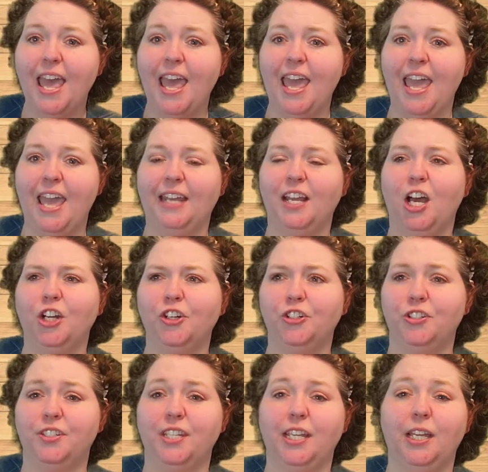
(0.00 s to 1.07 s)
and
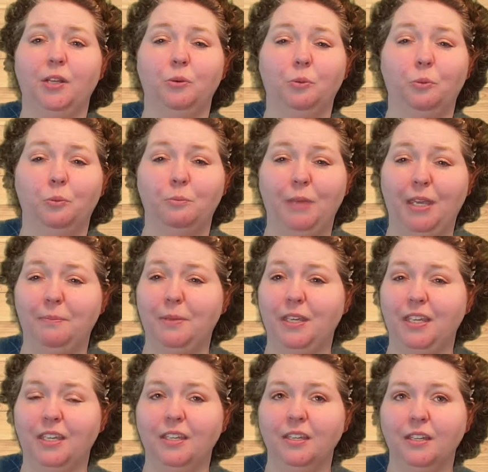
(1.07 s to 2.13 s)
understand
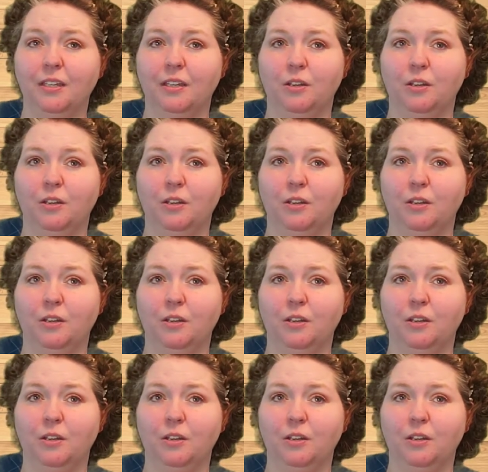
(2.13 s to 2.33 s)
maybe